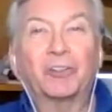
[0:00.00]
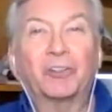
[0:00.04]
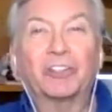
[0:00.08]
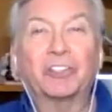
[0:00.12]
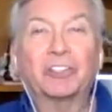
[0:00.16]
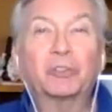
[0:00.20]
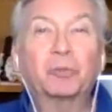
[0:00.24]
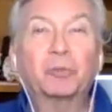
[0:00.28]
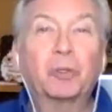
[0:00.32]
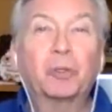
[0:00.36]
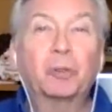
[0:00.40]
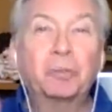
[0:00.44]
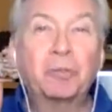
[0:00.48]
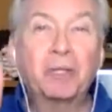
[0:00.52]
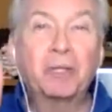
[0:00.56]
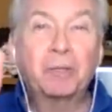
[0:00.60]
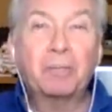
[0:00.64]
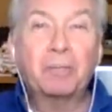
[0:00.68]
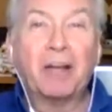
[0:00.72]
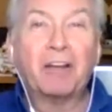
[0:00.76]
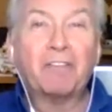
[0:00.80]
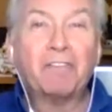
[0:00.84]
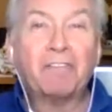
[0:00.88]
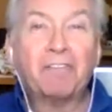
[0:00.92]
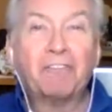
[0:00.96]
This will be
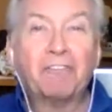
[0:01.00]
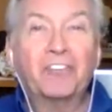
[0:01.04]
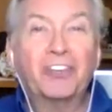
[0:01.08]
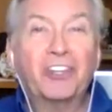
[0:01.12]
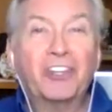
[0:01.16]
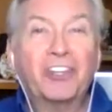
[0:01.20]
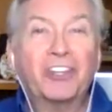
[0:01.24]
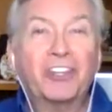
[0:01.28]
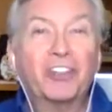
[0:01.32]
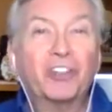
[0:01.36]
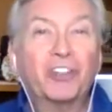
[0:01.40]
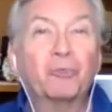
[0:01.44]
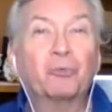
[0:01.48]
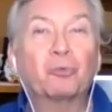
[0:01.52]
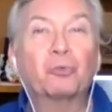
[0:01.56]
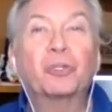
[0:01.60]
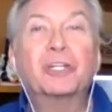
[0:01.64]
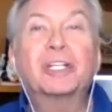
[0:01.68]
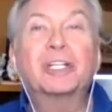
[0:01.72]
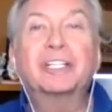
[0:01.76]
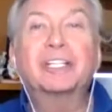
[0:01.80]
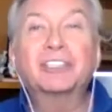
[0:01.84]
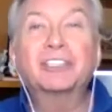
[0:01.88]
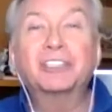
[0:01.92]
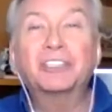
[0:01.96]
my fifth
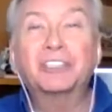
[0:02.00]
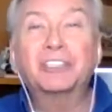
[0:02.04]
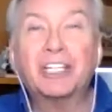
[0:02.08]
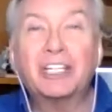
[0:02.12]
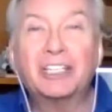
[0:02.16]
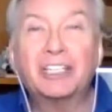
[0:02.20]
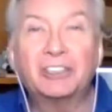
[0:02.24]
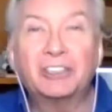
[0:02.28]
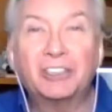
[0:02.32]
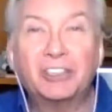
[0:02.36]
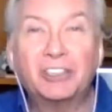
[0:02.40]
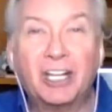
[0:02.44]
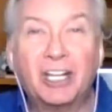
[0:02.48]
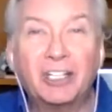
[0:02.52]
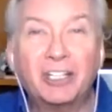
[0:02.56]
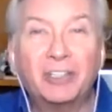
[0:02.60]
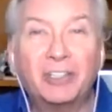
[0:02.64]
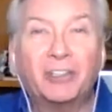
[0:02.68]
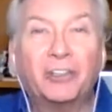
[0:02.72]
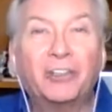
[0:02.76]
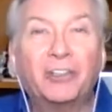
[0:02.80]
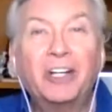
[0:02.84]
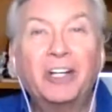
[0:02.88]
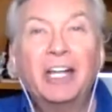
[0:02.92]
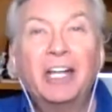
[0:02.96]
real estate
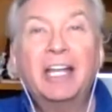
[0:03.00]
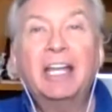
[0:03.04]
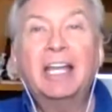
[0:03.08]
cycle.